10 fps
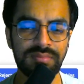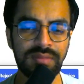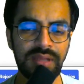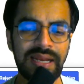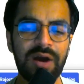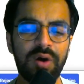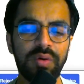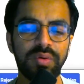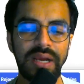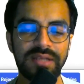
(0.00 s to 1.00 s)
And
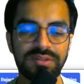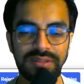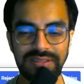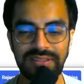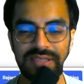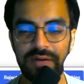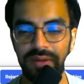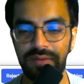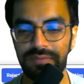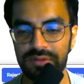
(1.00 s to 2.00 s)
now as you can see that
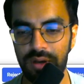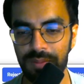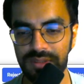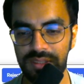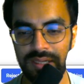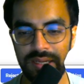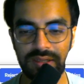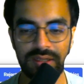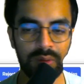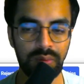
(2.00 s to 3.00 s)
we have this option
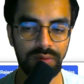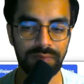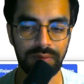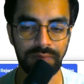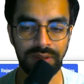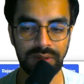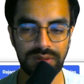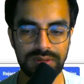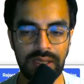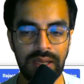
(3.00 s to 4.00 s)
like download for
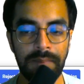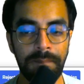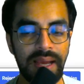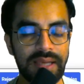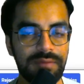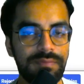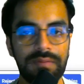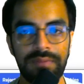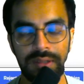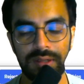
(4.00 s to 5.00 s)
Windows, Mac if you
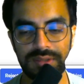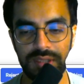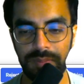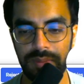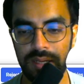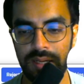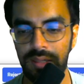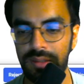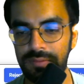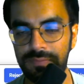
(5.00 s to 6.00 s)
have Intel chip,
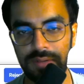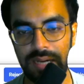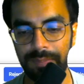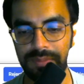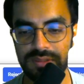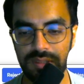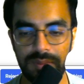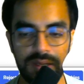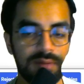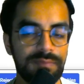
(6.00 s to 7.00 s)
and for Apple
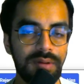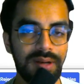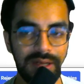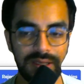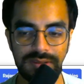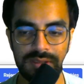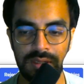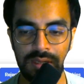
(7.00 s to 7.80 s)
chip, and for Linux.